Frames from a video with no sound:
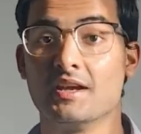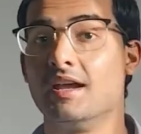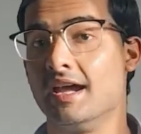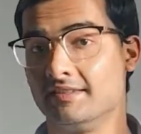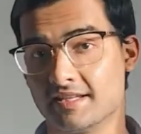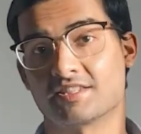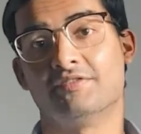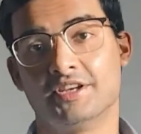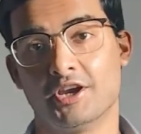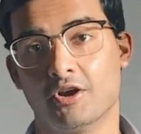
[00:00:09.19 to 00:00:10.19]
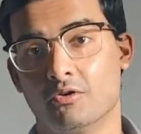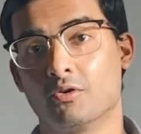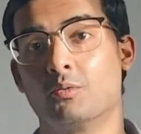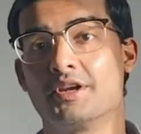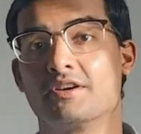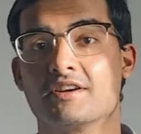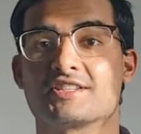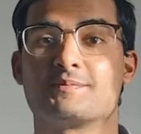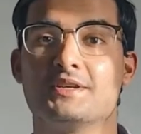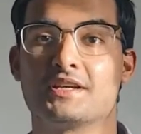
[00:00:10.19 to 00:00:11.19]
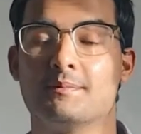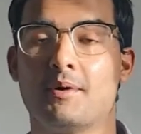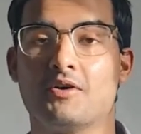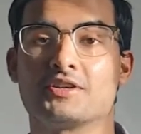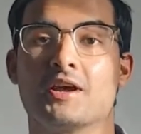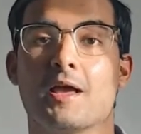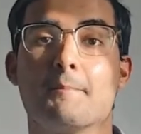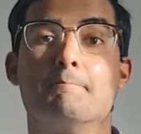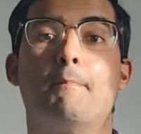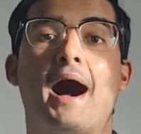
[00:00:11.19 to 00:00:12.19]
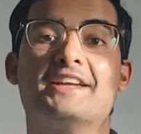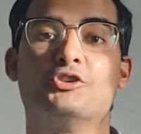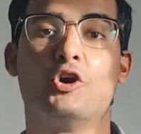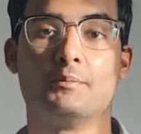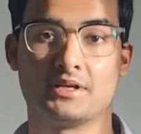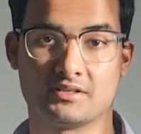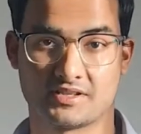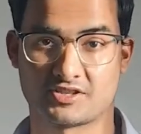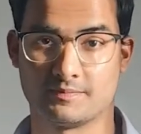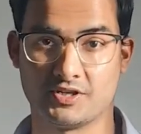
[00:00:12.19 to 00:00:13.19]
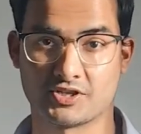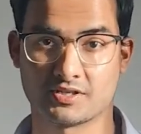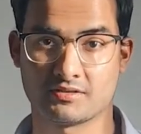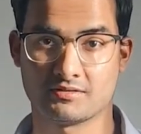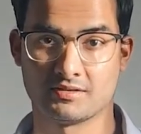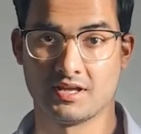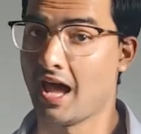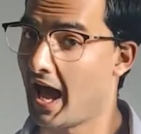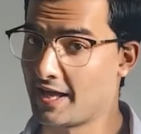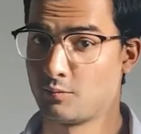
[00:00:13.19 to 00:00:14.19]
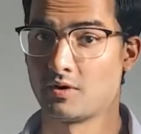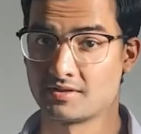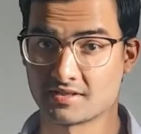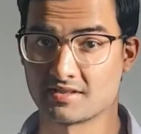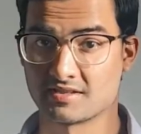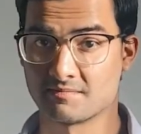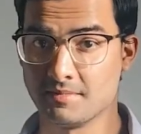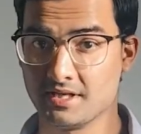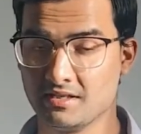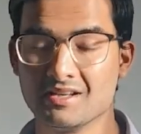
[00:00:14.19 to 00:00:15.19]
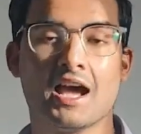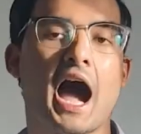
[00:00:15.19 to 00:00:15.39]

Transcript: In this video, we're going to speak about binomial distribution and what does this mean.